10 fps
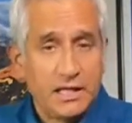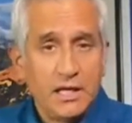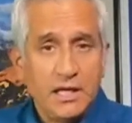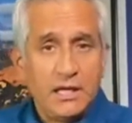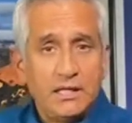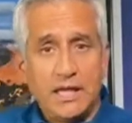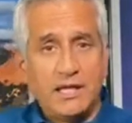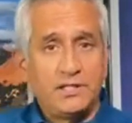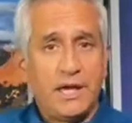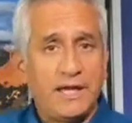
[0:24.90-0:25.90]
In case
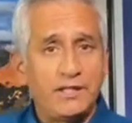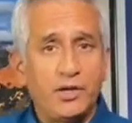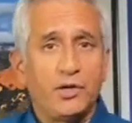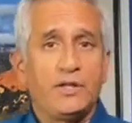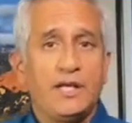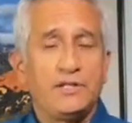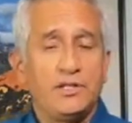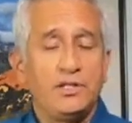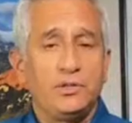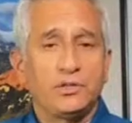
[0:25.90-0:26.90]
you hadn't heard that
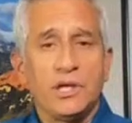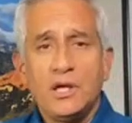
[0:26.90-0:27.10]
news,